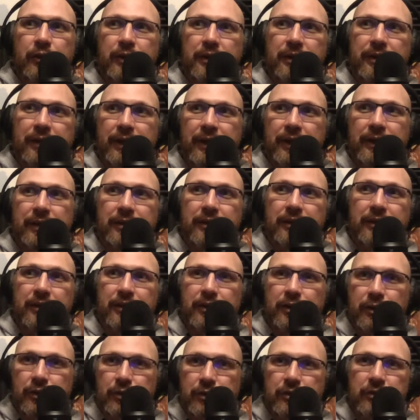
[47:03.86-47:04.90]
that
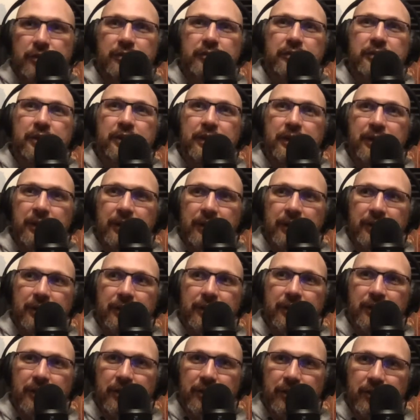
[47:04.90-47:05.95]
inclusivity
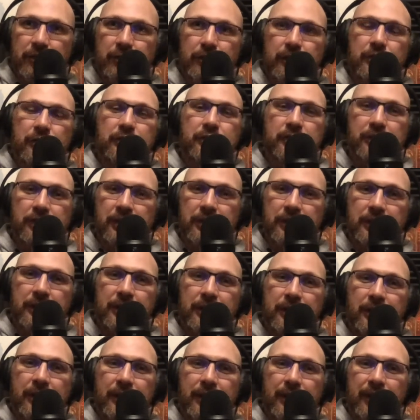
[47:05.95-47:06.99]
and diversity,
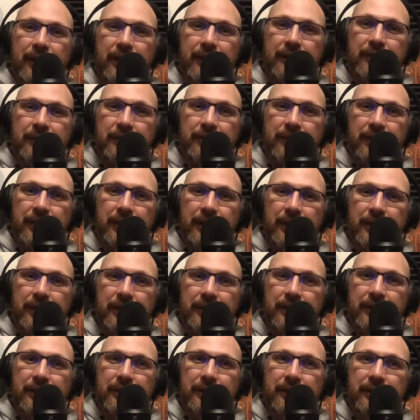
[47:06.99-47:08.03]

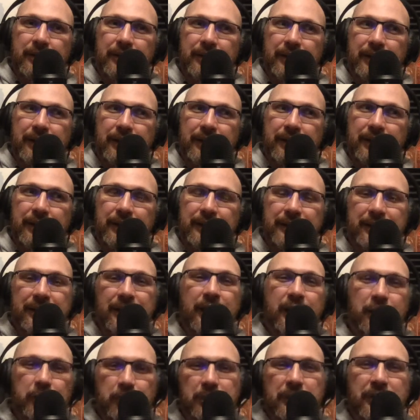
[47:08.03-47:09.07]
and it
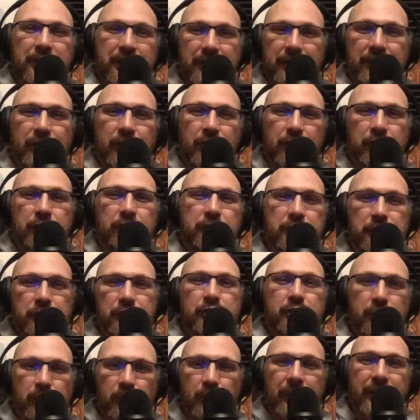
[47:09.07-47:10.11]
not being an
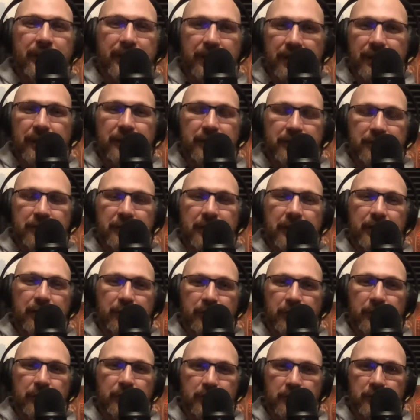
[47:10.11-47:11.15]
artificial way of
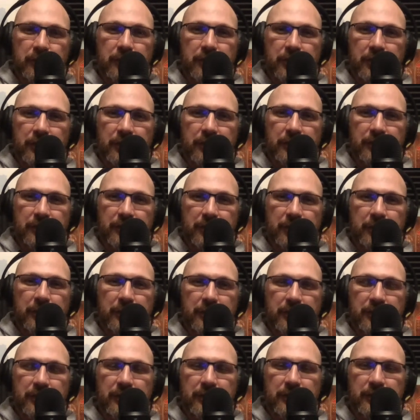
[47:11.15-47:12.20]
valuing those things. Does that make
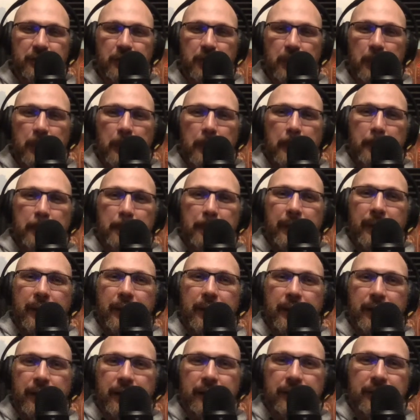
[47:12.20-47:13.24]
sense?
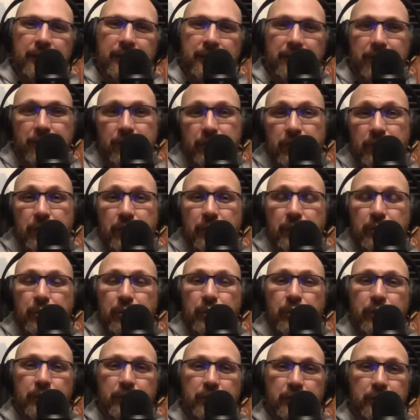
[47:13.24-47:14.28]
And I think that's really
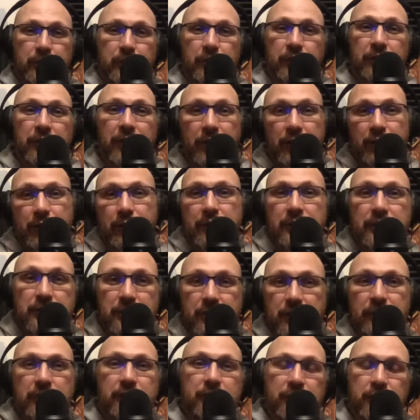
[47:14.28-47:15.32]
important. We're valuing each
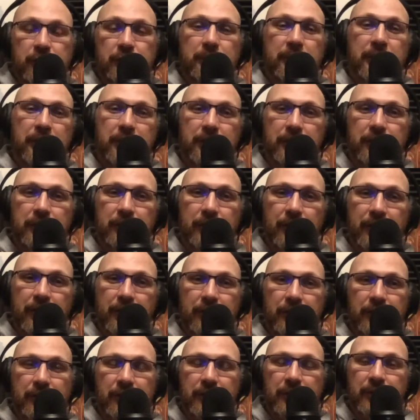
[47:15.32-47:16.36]
other's humanity
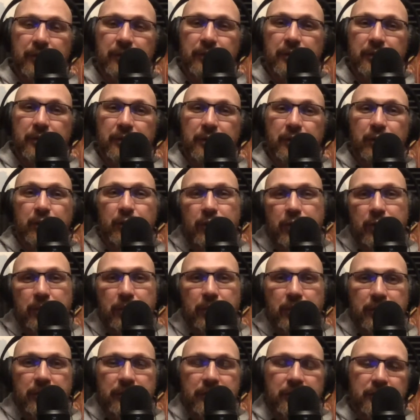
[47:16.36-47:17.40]
rather than what the
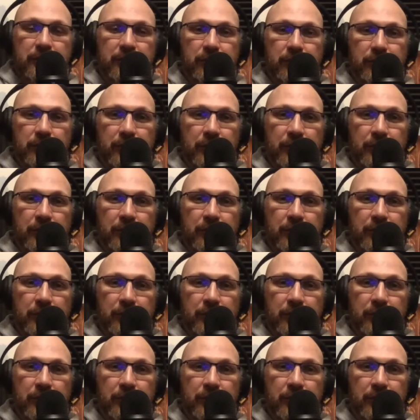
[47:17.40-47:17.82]
book says is right or